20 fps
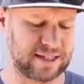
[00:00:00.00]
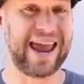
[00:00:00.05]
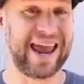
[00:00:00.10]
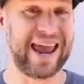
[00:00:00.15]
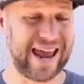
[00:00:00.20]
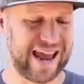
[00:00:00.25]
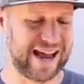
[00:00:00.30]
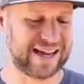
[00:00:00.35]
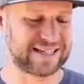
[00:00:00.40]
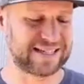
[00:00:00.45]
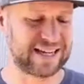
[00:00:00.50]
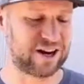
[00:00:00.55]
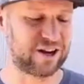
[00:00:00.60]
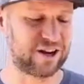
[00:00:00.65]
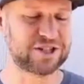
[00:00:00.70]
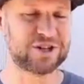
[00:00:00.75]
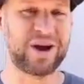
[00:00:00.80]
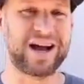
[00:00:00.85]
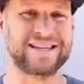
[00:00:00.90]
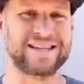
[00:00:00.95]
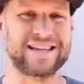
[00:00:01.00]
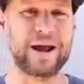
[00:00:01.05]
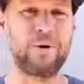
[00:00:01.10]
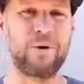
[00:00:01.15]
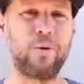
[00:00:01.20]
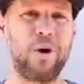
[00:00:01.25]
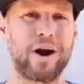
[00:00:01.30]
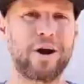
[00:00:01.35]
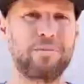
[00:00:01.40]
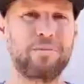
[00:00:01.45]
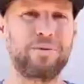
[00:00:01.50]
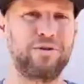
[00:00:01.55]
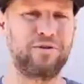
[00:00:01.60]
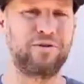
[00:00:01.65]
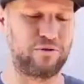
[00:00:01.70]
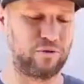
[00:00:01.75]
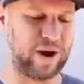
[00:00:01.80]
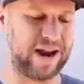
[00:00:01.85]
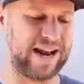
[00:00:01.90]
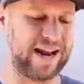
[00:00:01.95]
And it also has a
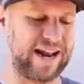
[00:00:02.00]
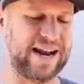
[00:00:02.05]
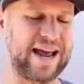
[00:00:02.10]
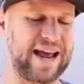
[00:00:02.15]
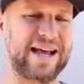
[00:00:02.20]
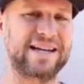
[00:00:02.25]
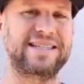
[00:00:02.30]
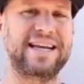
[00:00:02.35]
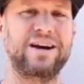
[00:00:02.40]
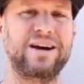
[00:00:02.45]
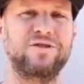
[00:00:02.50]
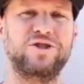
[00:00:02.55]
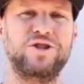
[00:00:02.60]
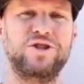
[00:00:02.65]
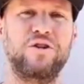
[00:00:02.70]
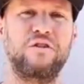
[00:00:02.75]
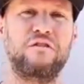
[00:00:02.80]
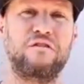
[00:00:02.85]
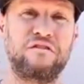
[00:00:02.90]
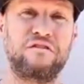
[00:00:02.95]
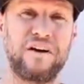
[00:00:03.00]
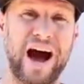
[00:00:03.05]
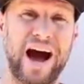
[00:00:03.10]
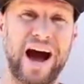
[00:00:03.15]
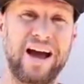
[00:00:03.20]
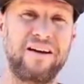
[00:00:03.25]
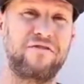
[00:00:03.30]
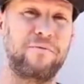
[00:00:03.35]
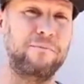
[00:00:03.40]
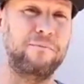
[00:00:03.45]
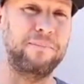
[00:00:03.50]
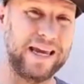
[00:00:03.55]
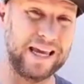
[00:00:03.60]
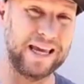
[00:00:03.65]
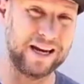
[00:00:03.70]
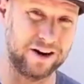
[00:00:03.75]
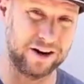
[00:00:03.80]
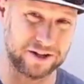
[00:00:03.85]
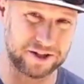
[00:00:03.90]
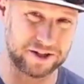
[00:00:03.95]
waterproof rating down to 5
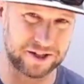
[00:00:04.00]
meters,